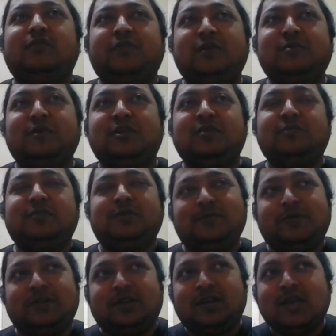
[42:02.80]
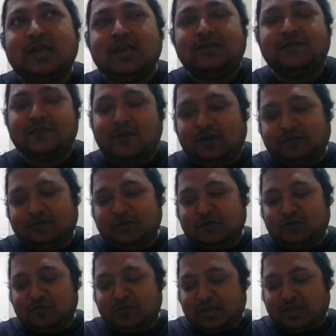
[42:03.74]
of film it will be, but if you ask
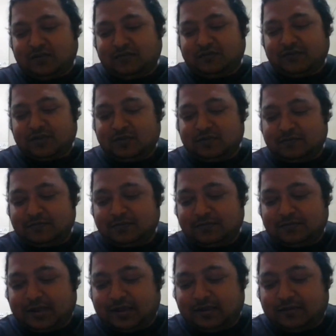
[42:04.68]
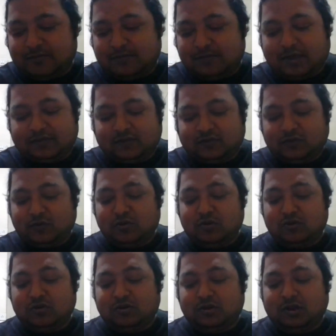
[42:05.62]
me to make a film by as a
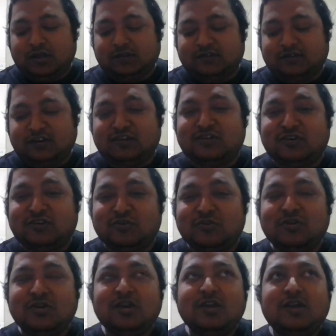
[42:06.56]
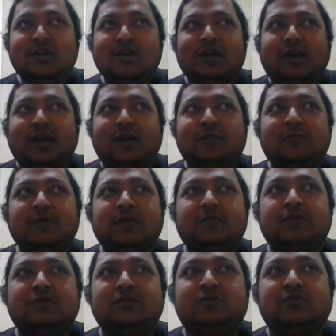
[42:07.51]
solo cast and crew, I'll be
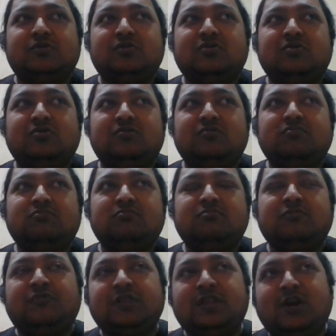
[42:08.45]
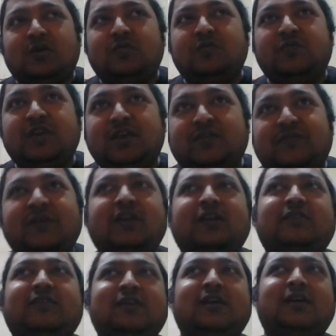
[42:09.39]
able to, without
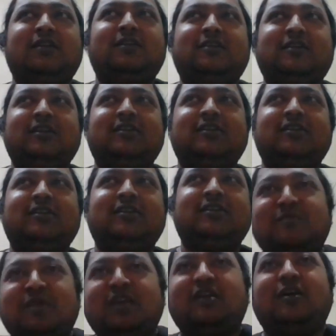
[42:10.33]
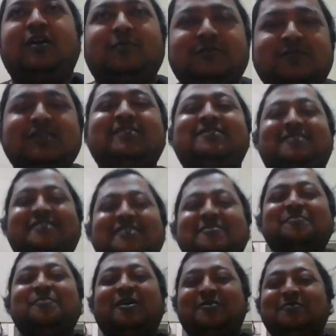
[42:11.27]
VFX, color correction, and makeup, these three
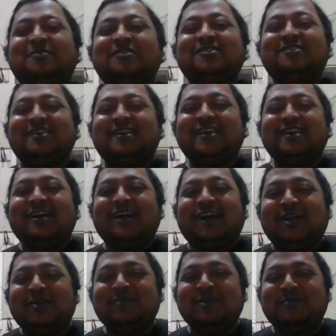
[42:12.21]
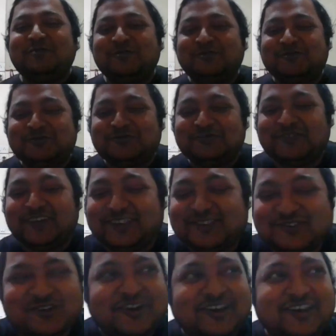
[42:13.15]
departments, I'll be able to
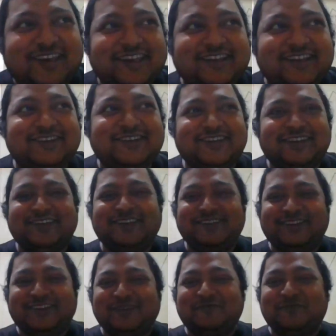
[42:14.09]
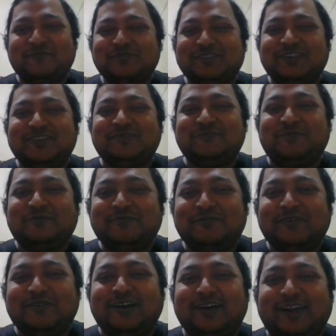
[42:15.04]
enjoy and like proceed
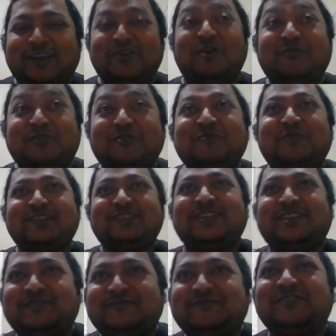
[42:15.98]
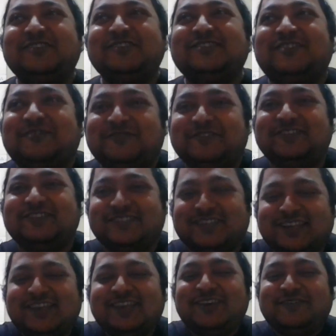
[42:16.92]
and offer myself for the
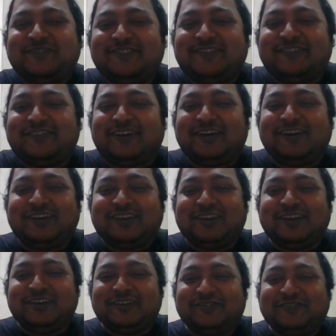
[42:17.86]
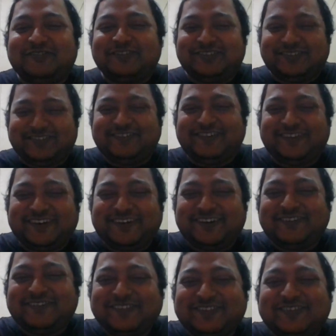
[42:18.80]
service
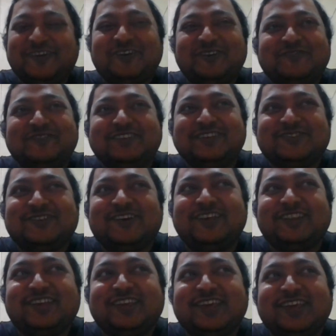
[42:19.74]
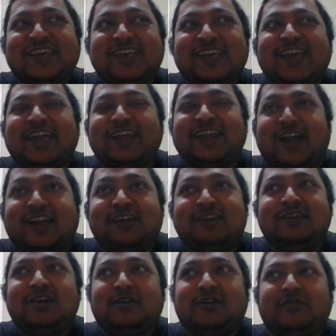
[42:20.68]
with all of these. So I think an
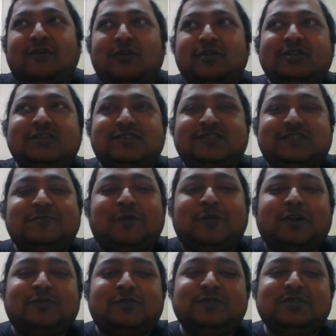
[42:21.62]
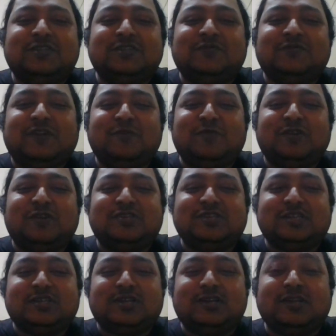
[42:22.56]
idea of all these departments is very
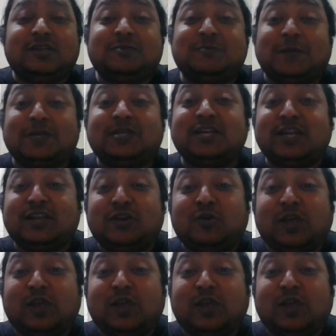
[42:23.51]
much needed, especially in